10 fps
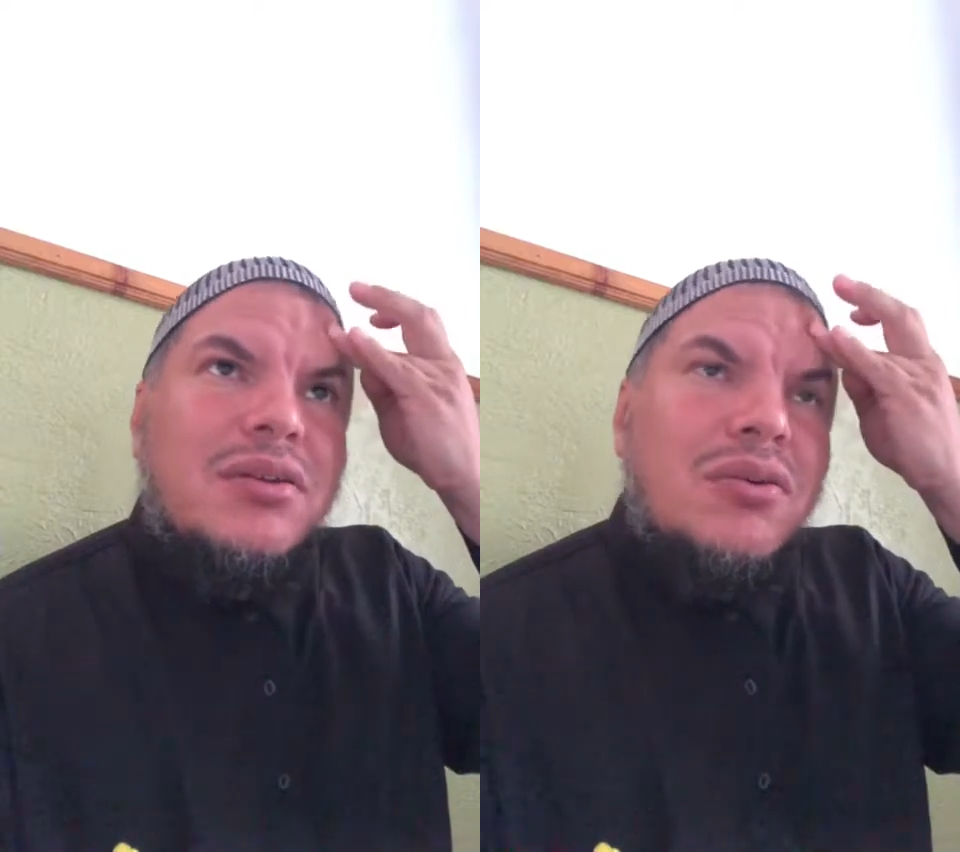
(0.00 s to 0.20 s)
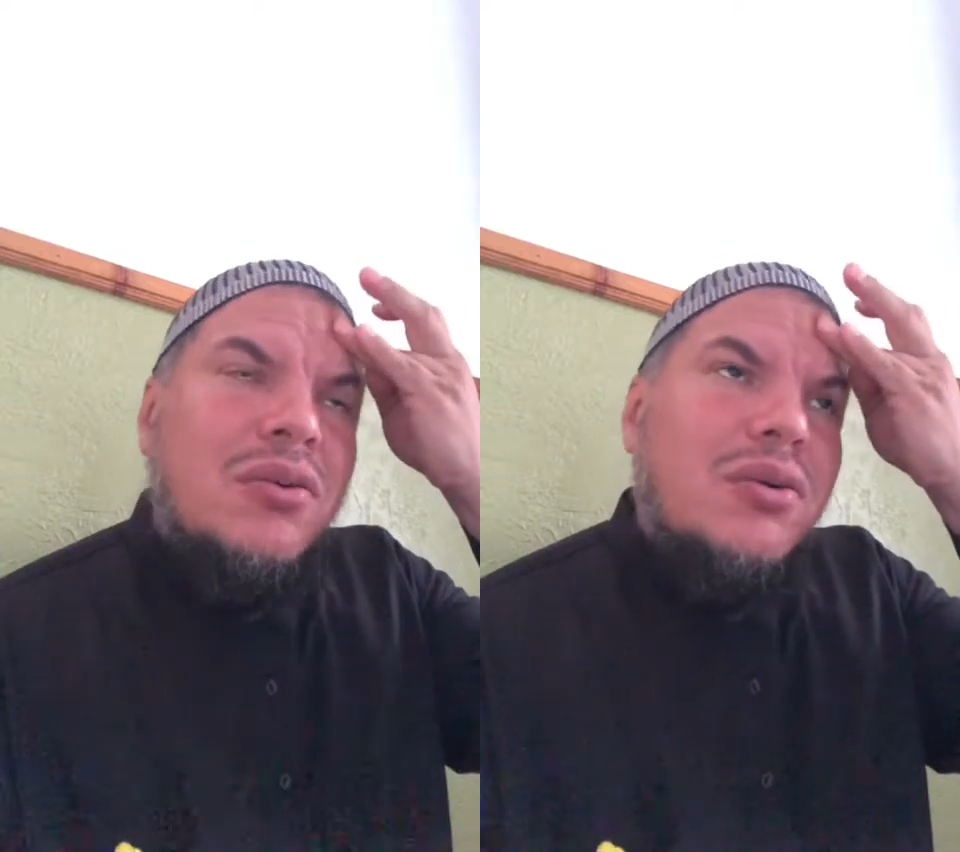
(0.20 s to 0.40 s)

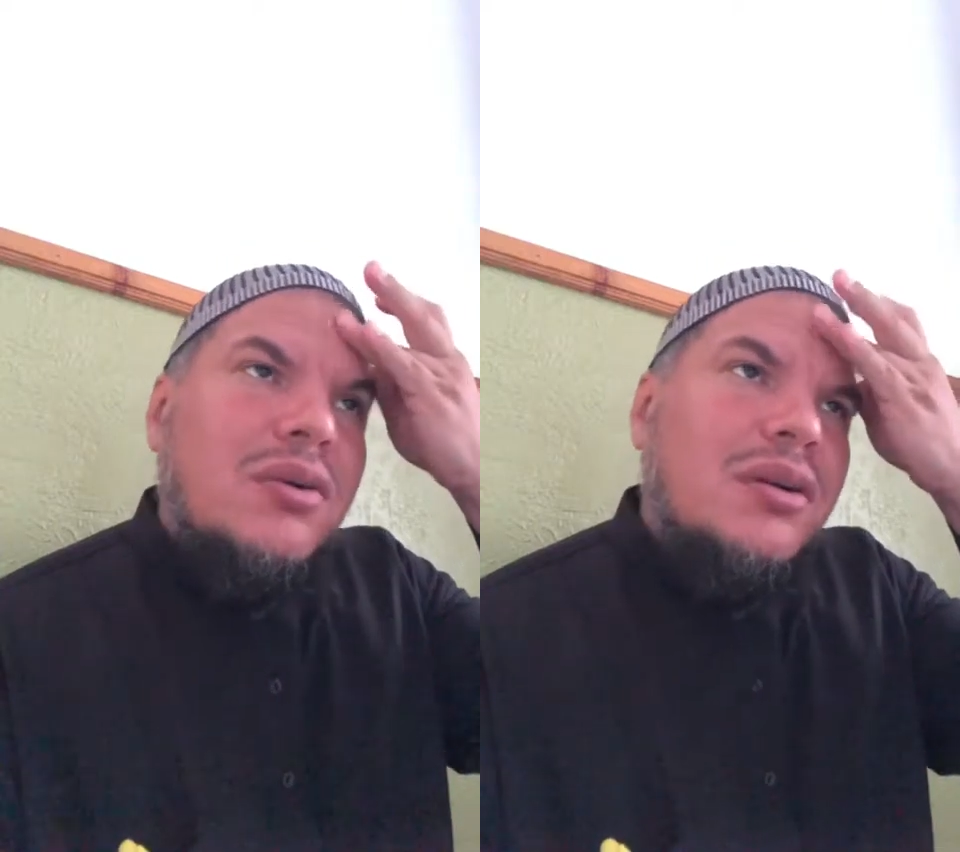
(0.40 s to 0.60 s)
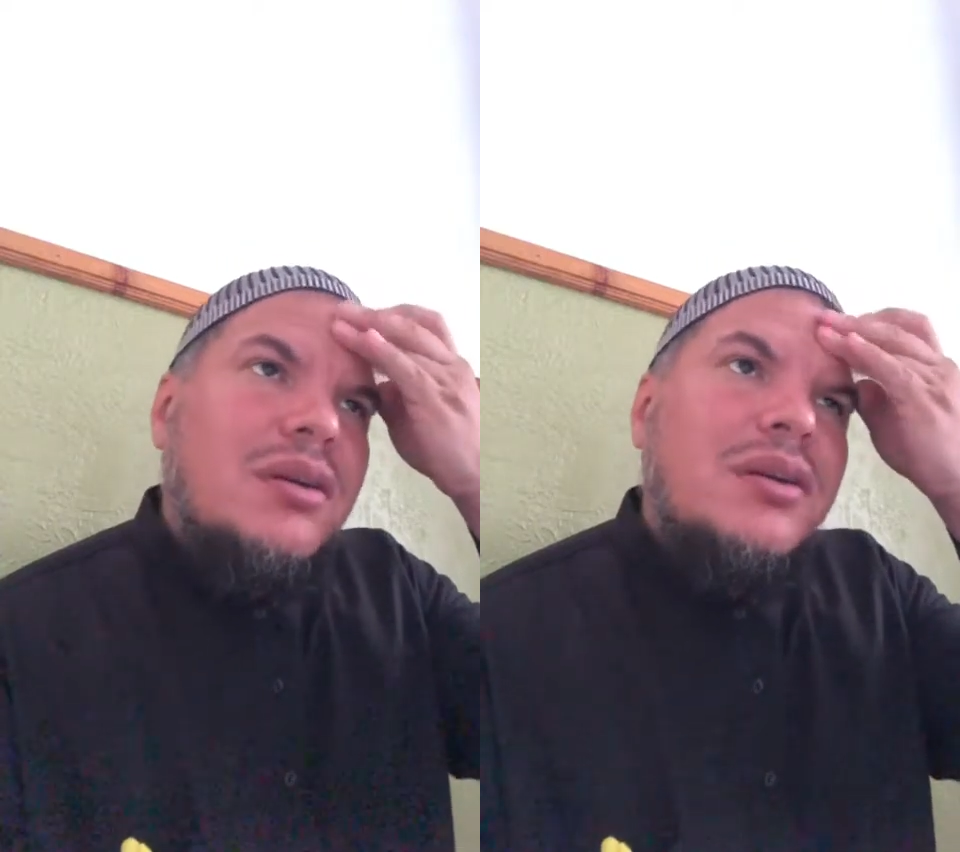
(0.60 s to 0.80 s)

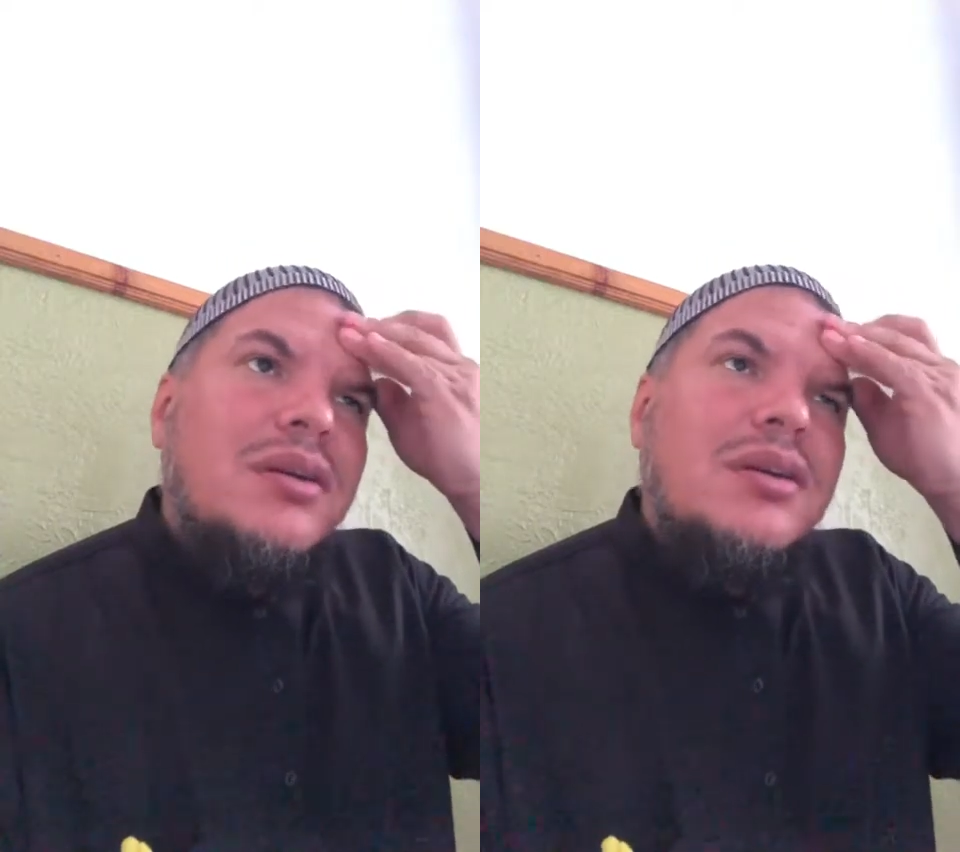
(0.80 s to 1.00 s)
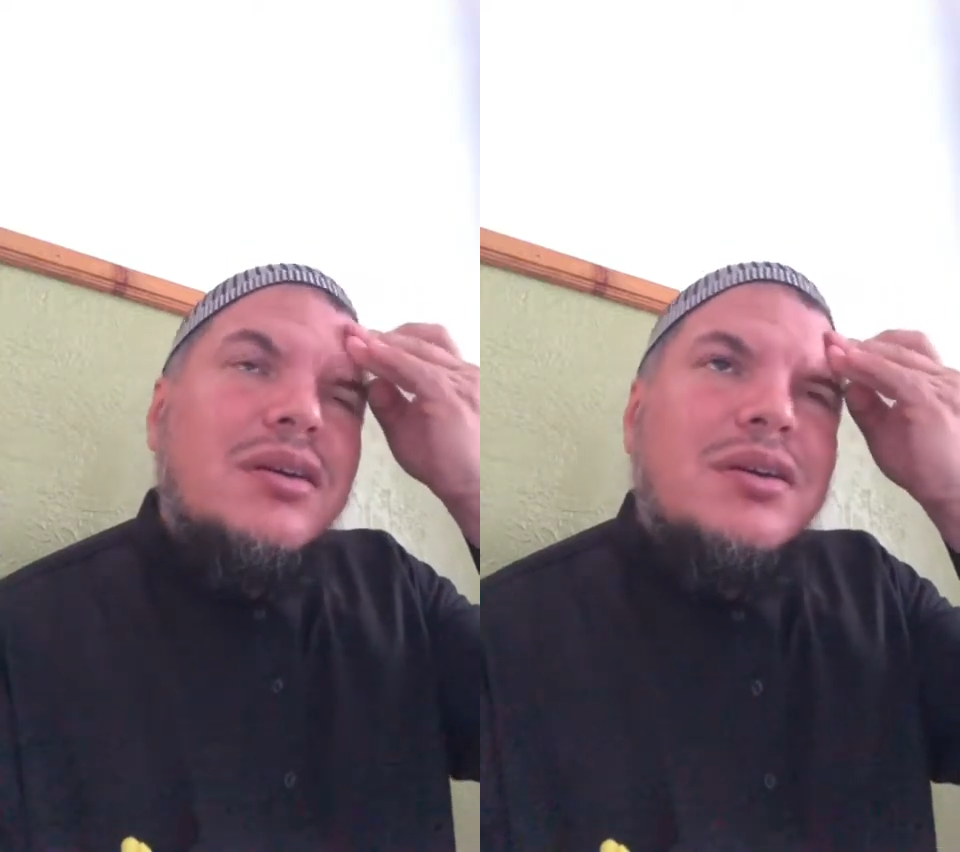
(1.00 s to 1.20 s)
or
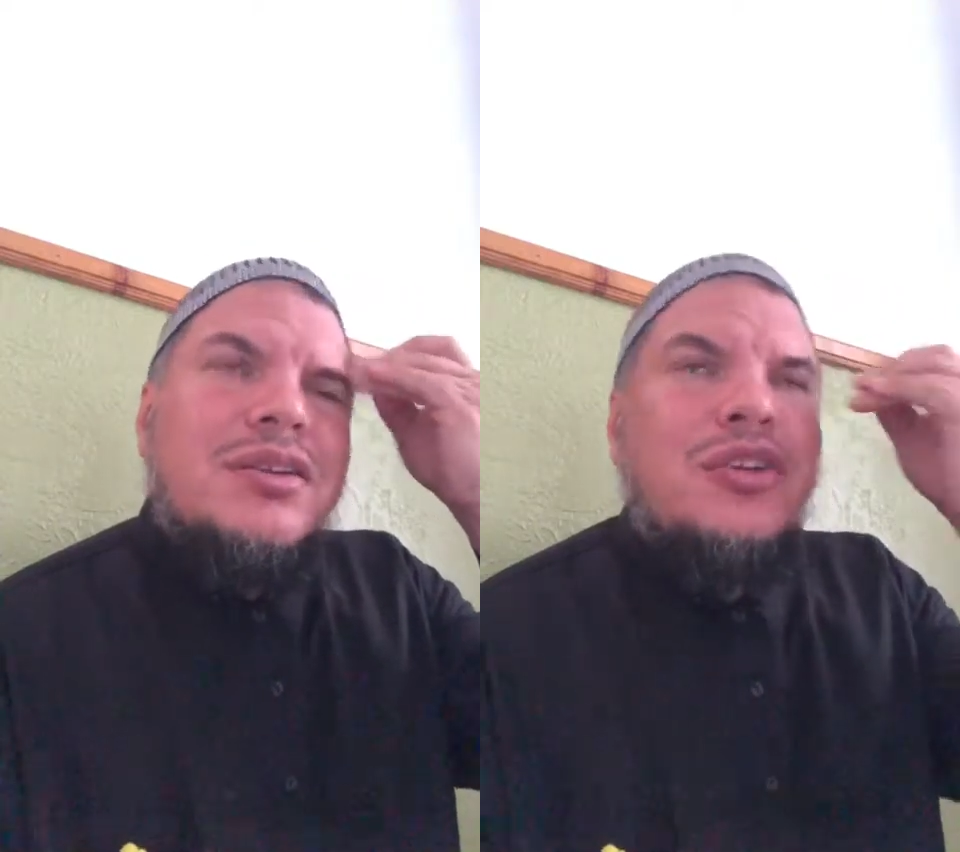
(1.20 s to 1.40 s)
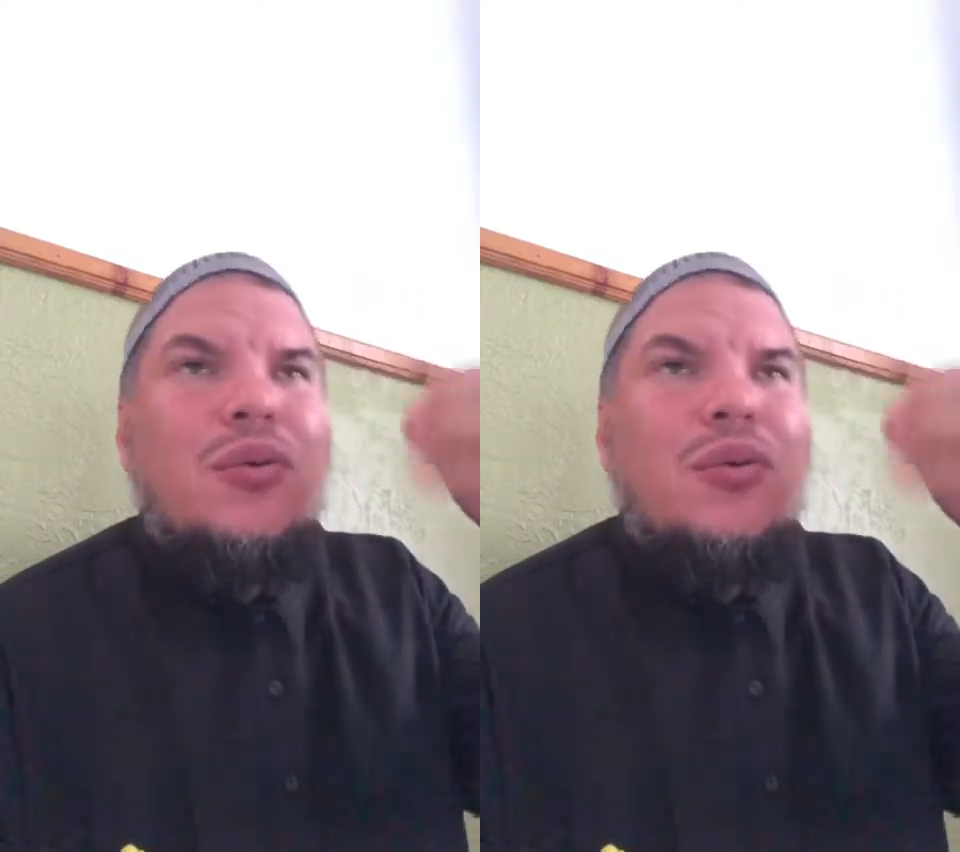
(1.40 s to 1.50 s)
you